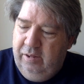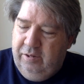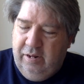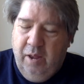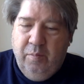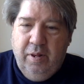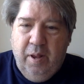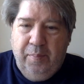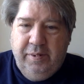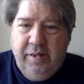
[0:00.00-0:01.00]
sit down with a
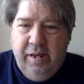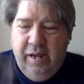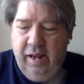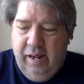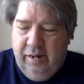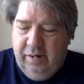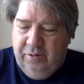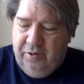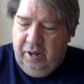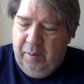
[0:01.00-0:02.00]
cup of tea and a
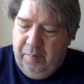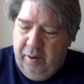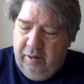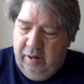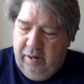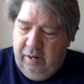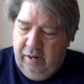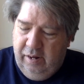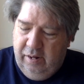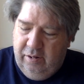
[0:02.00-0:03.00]
sticky bun and
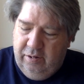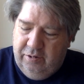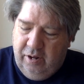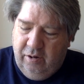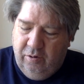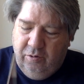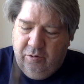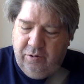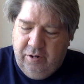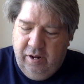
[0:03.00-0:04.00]
your little son or
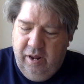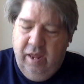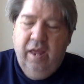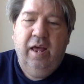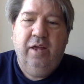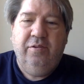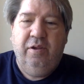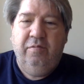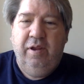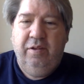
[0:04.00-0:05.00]
daughter as
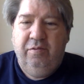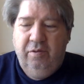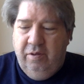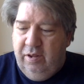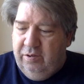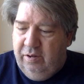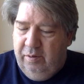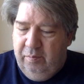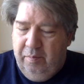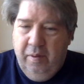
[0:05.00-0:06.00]
they read through this
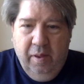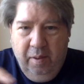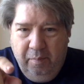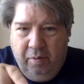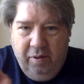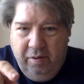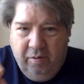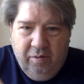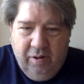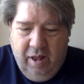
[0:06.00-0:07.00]
and point
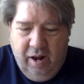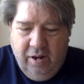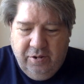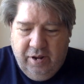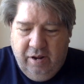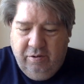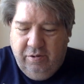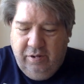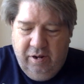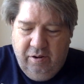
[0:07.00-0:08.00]
all the colours out,
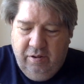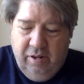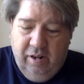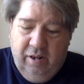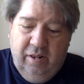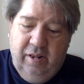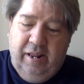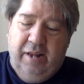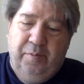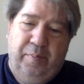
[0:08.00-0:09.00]
you know, like the
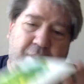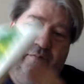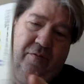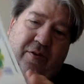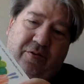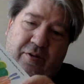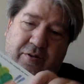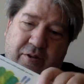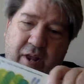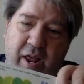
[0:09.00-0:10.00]
caterpillar, for
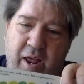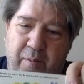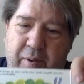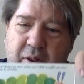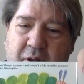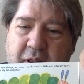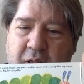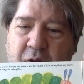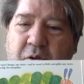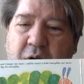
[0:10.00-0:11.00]
instance. I mean, look at
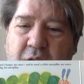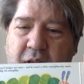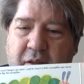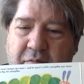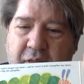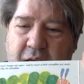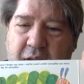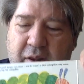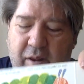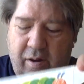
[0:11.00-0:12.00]
that. Who couldn't love that?